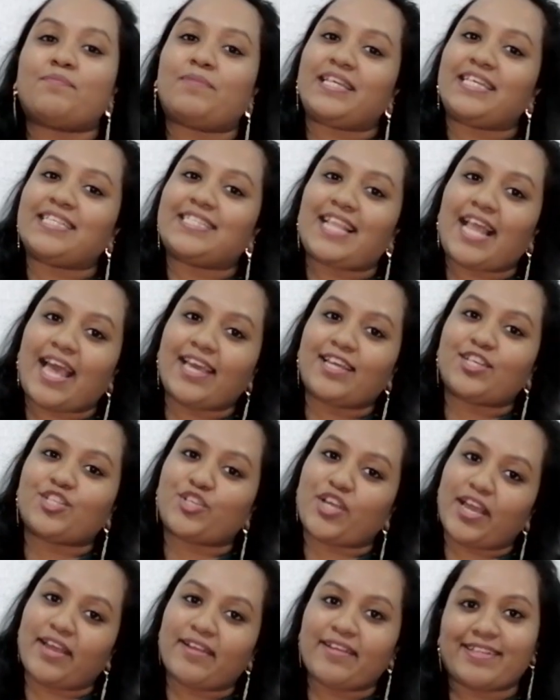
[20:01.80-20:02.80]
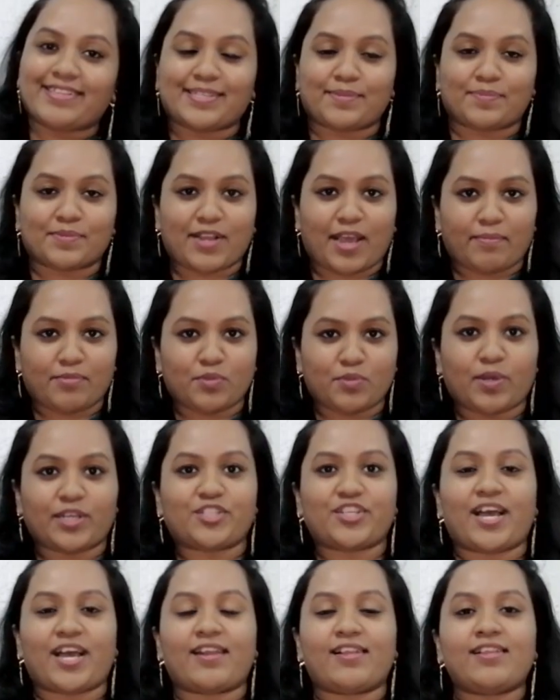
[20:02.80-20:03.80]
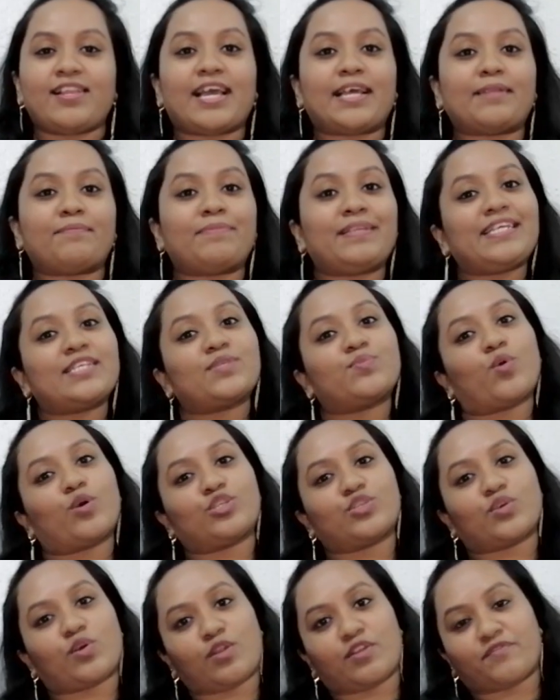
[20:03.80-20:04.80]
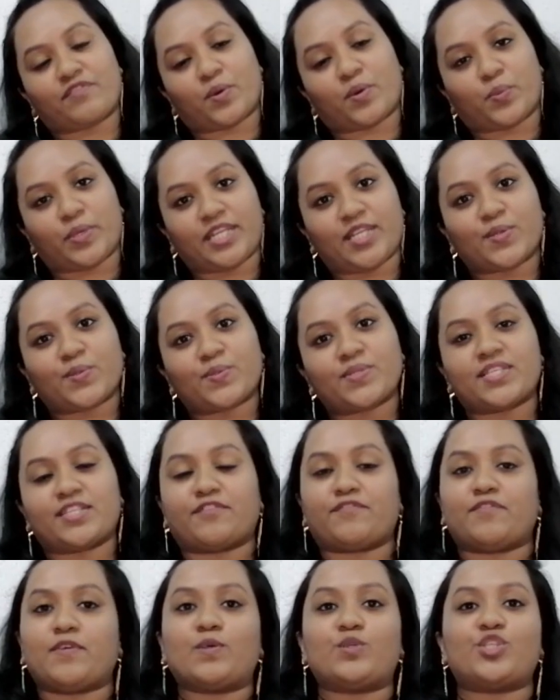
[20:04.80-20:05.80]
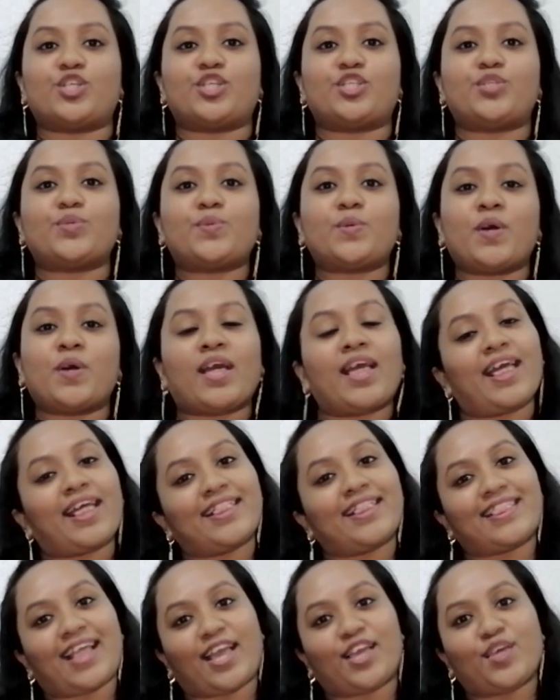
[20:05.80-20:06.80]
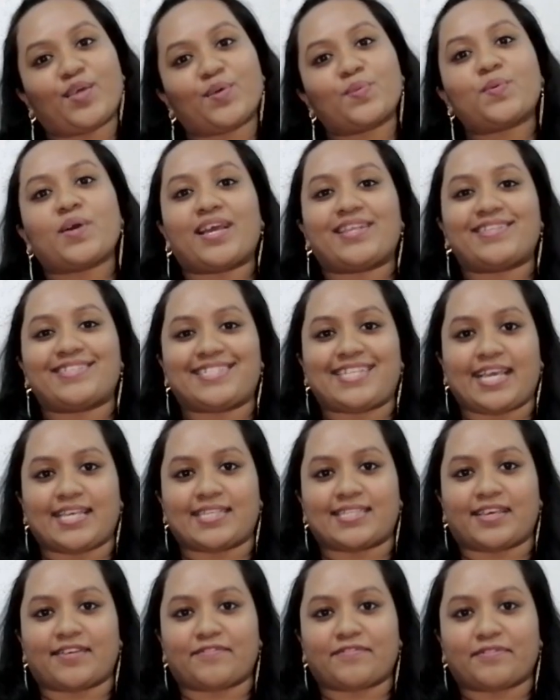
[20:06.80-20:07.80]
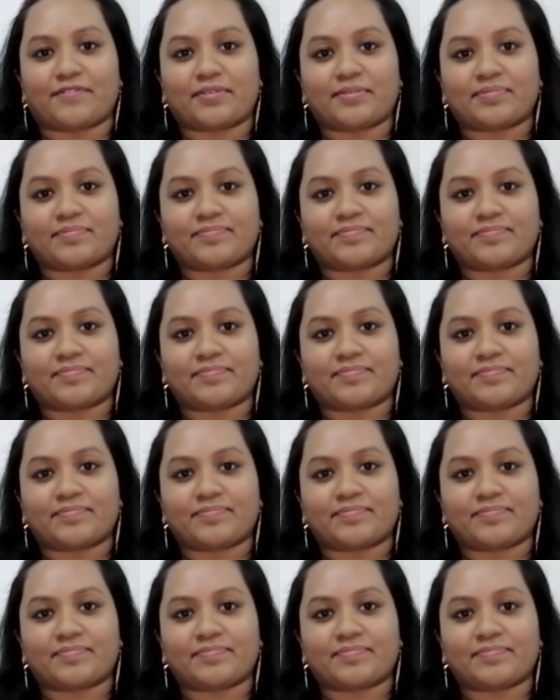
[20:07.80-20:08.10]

Please like, share and subscribe to our channel, and please watch all of our videos in the future too. Thank you and stay safe.